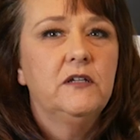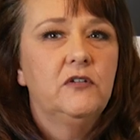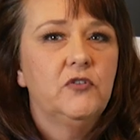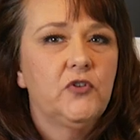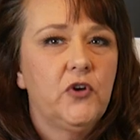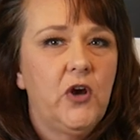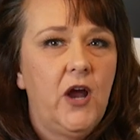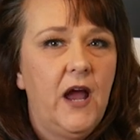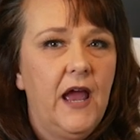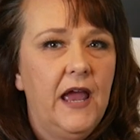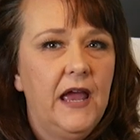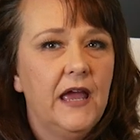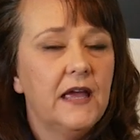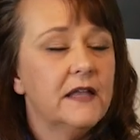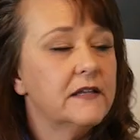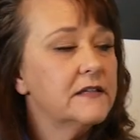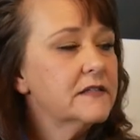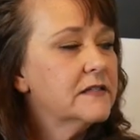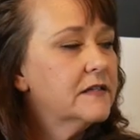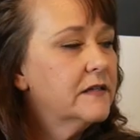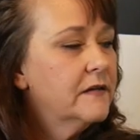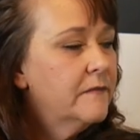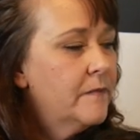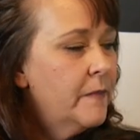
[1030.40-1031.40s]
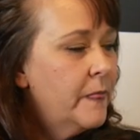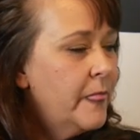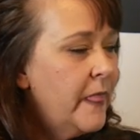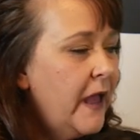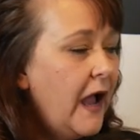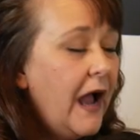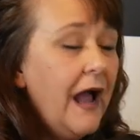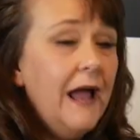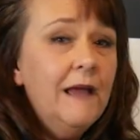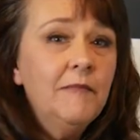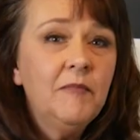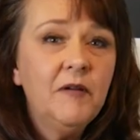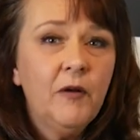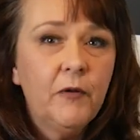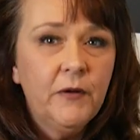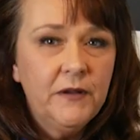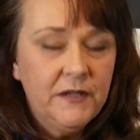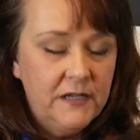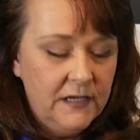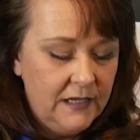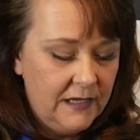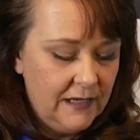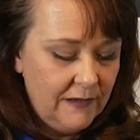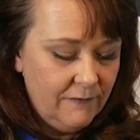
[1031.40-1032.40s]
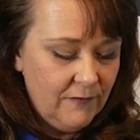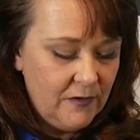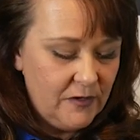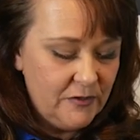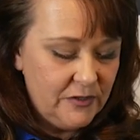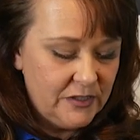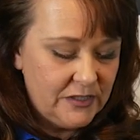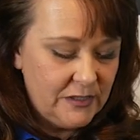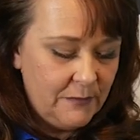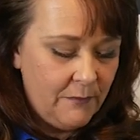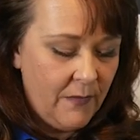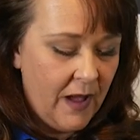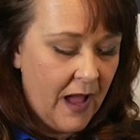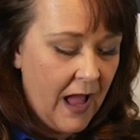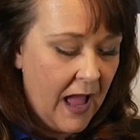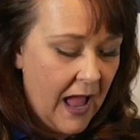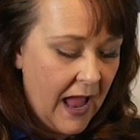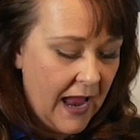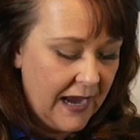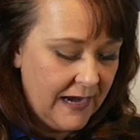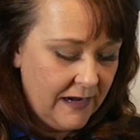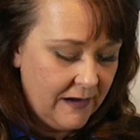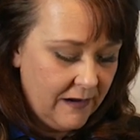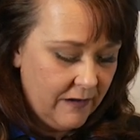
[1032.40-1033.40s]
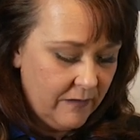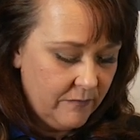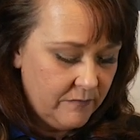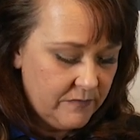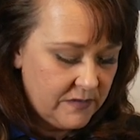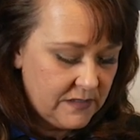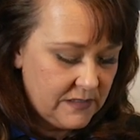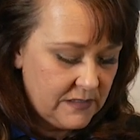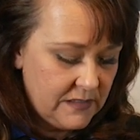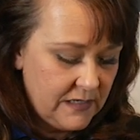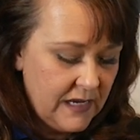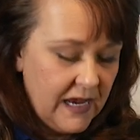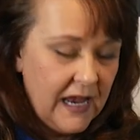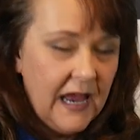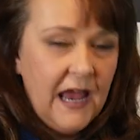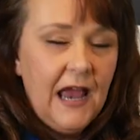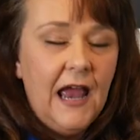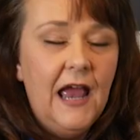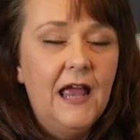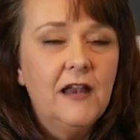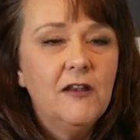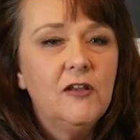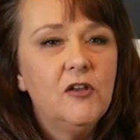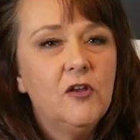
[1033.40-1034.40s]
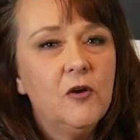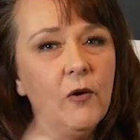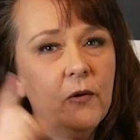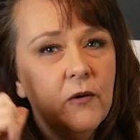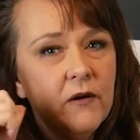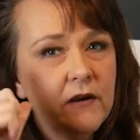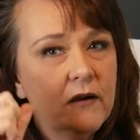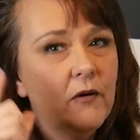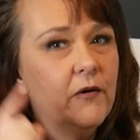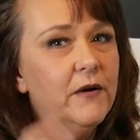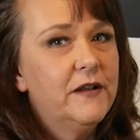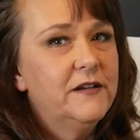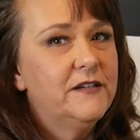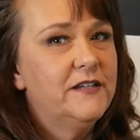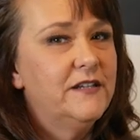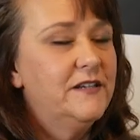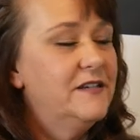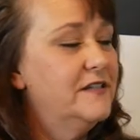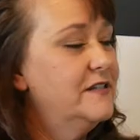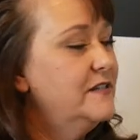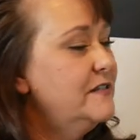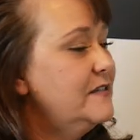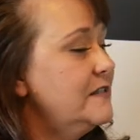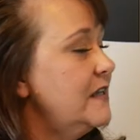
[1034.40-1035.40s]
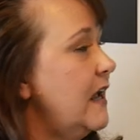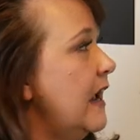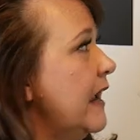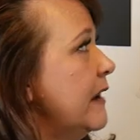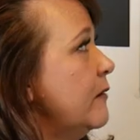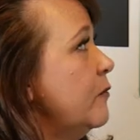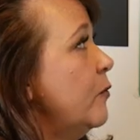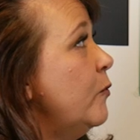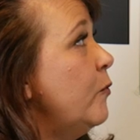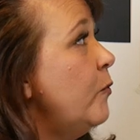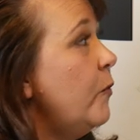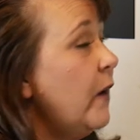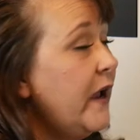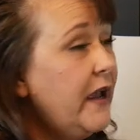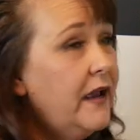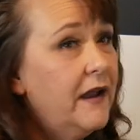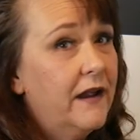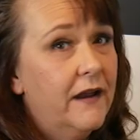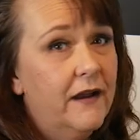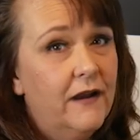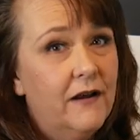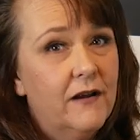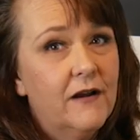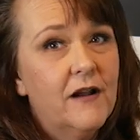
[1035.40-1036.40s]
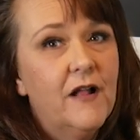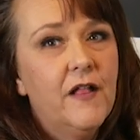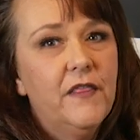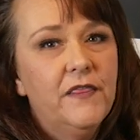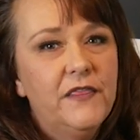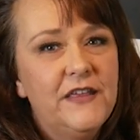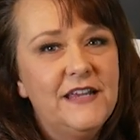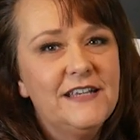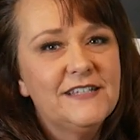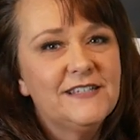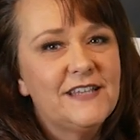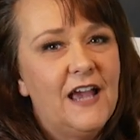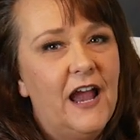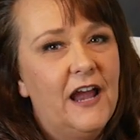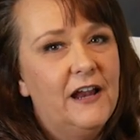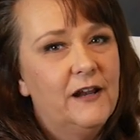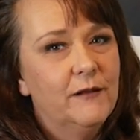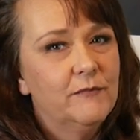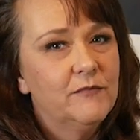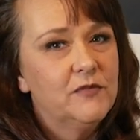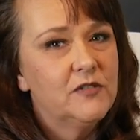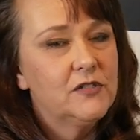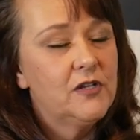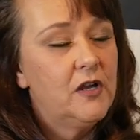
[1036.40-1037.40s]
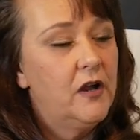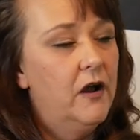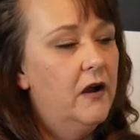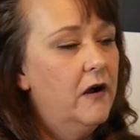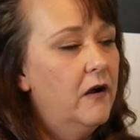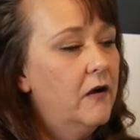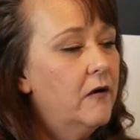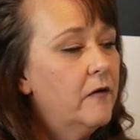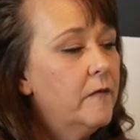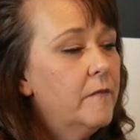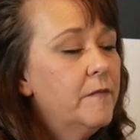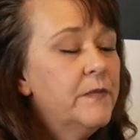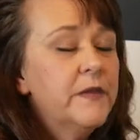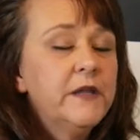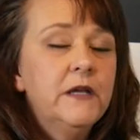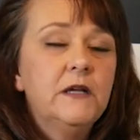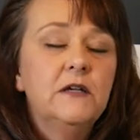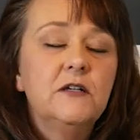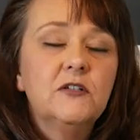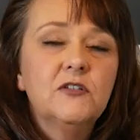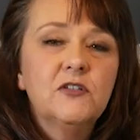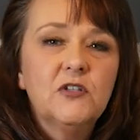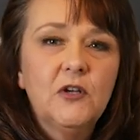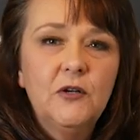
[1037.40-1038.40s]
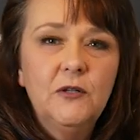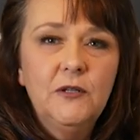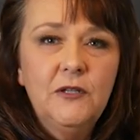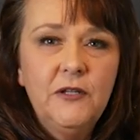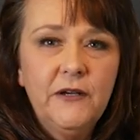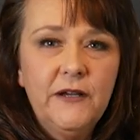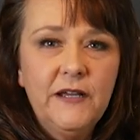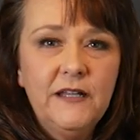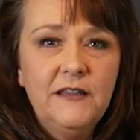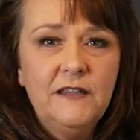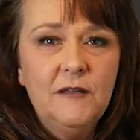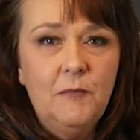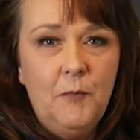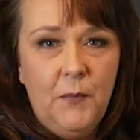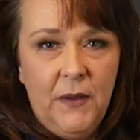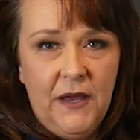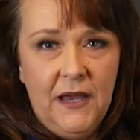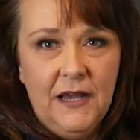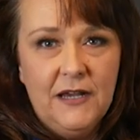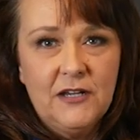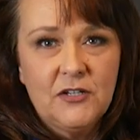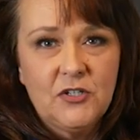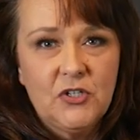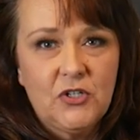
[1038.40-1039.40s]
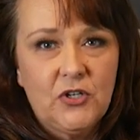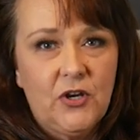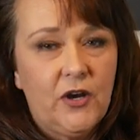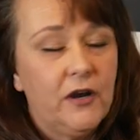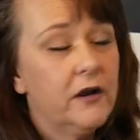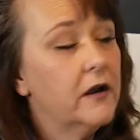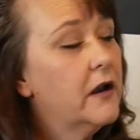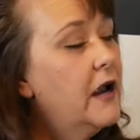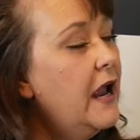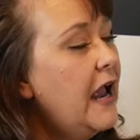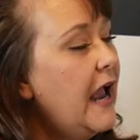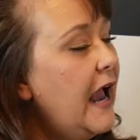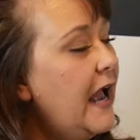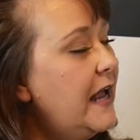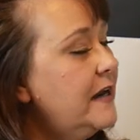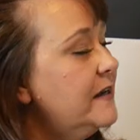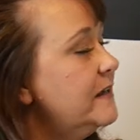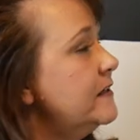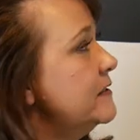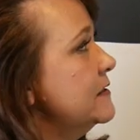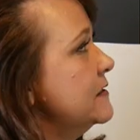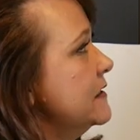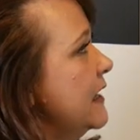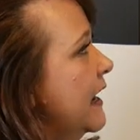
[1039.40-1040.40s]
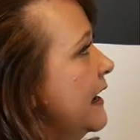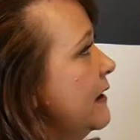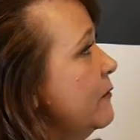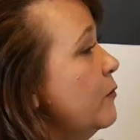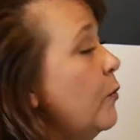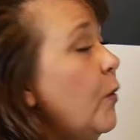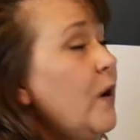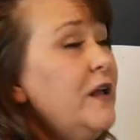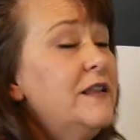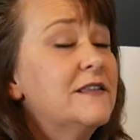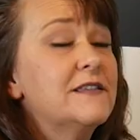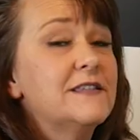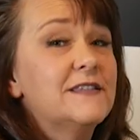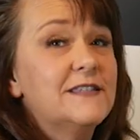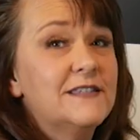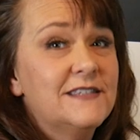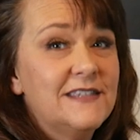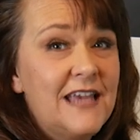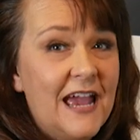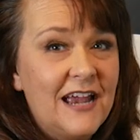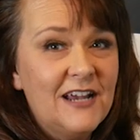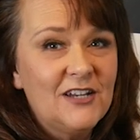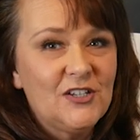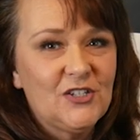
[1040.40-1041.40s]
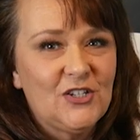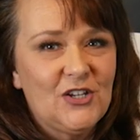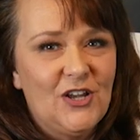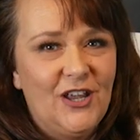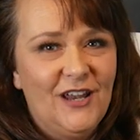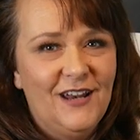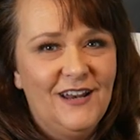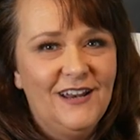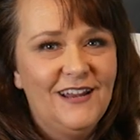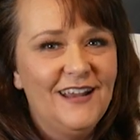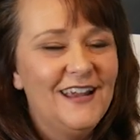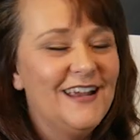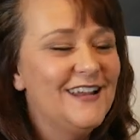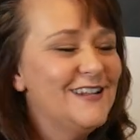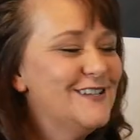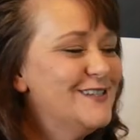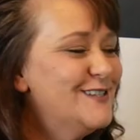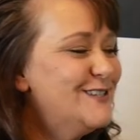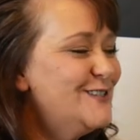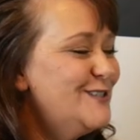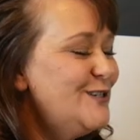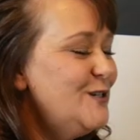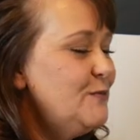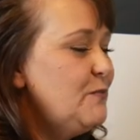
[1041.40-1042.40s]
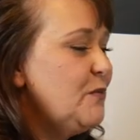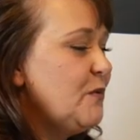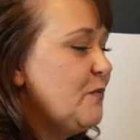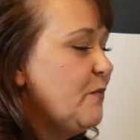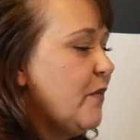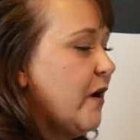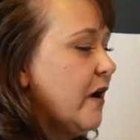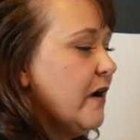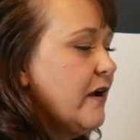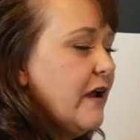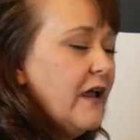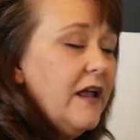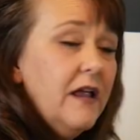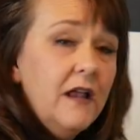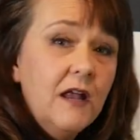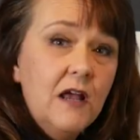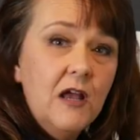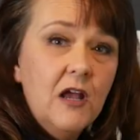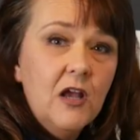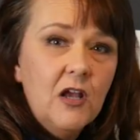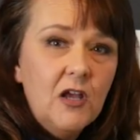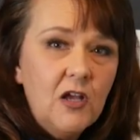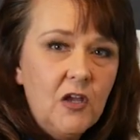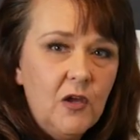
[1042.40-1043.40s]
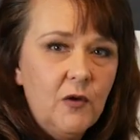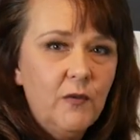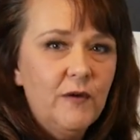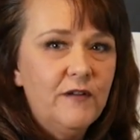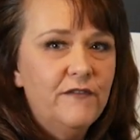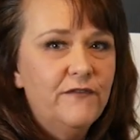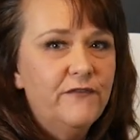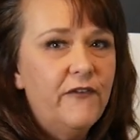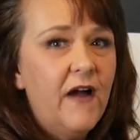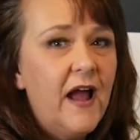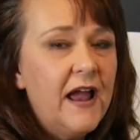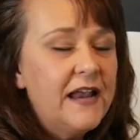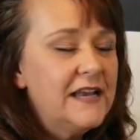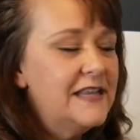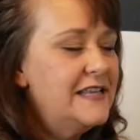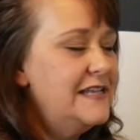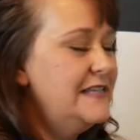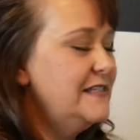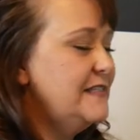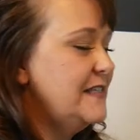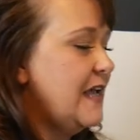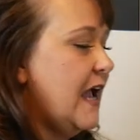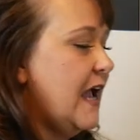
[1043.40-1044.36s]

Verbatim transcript: try it. I'm going to give you some items and you're going to decide where these items go. So look at the picture and decide what section in the supermarket you would find these